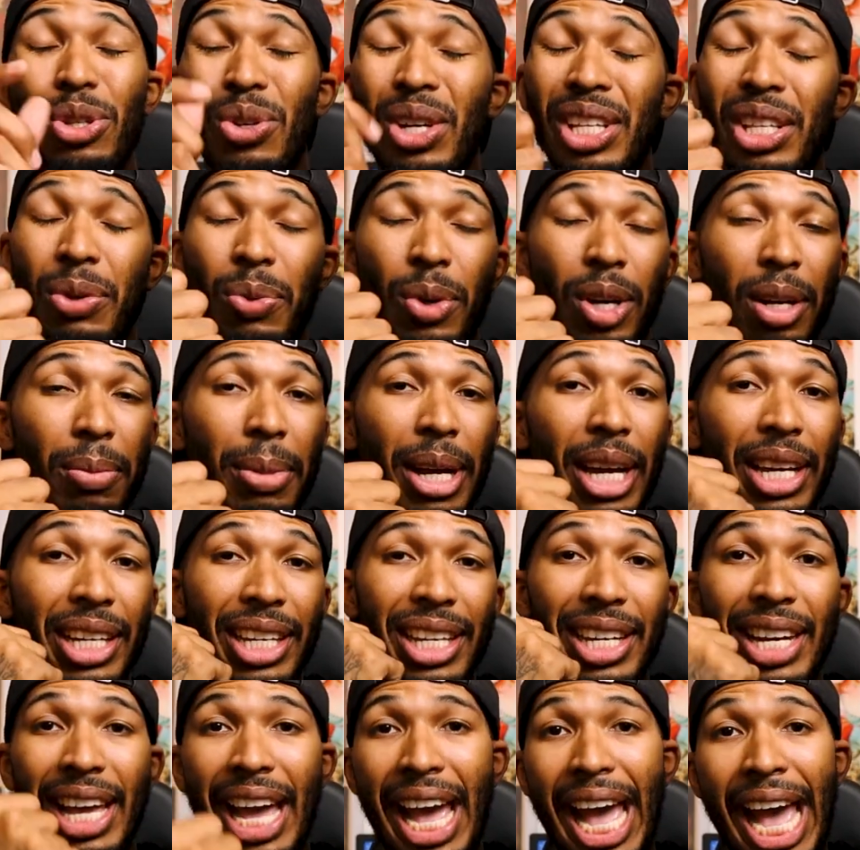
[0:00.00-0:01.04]
You don't have to worry about
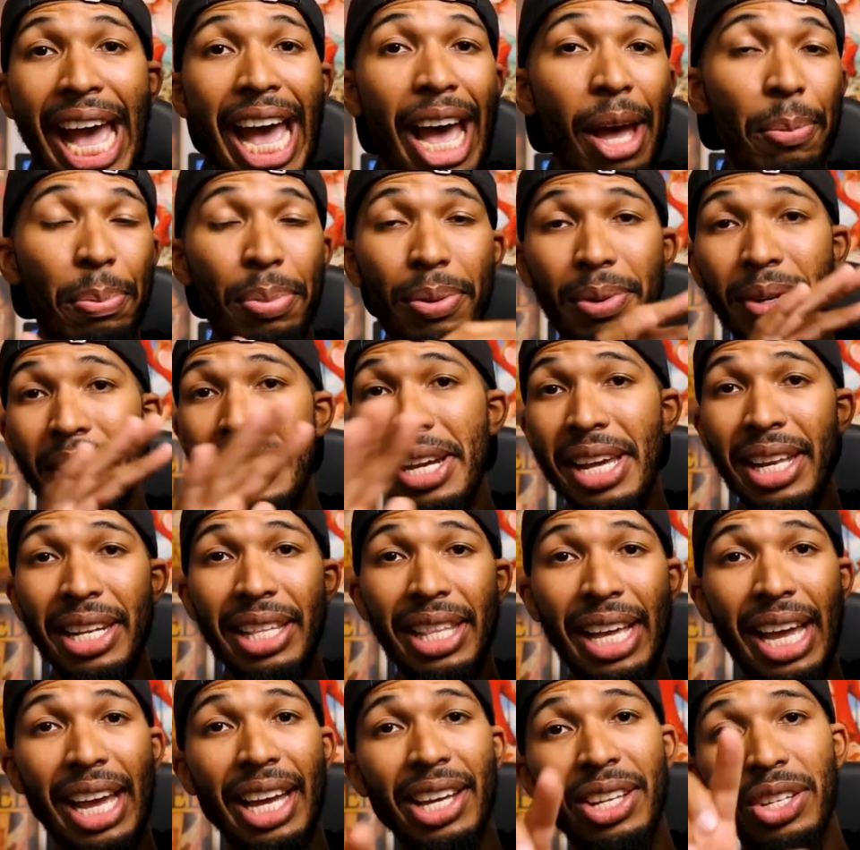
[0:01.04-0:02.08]
getting an app, none
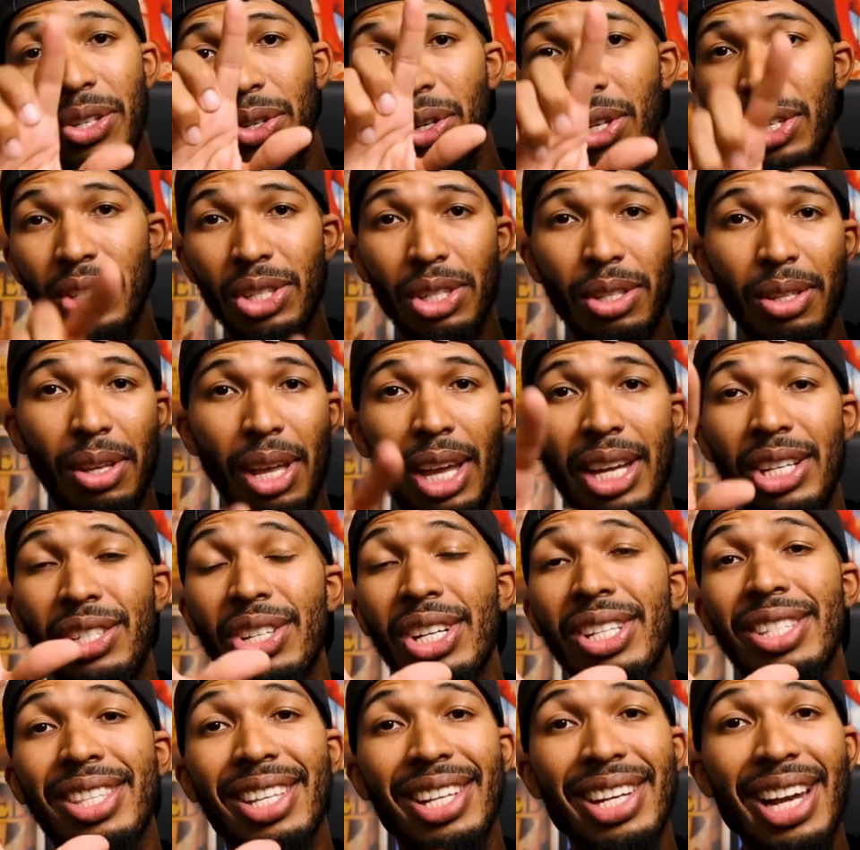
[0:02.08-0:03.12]
of that. You can just
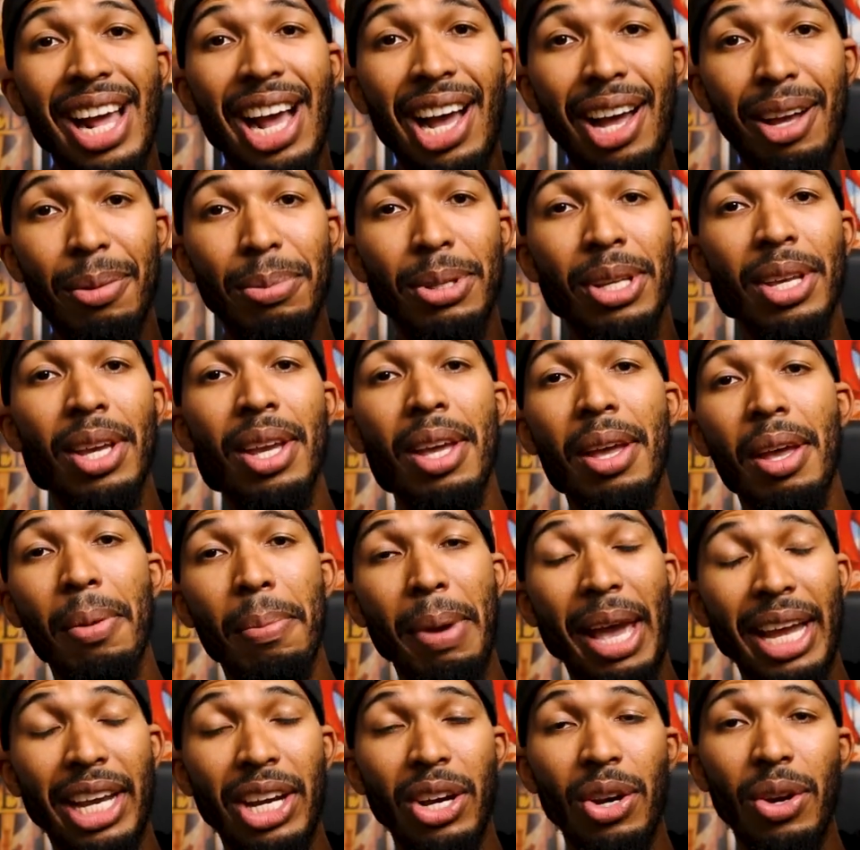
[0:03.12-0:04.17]
adjust the knobs
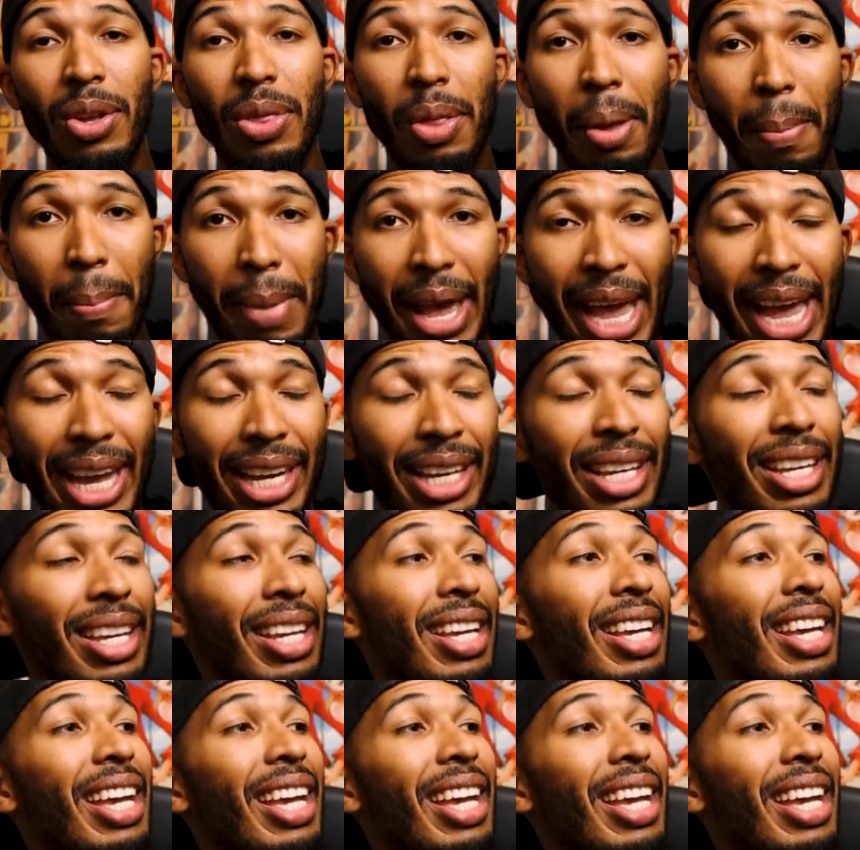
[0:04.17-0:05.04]
back here in the back.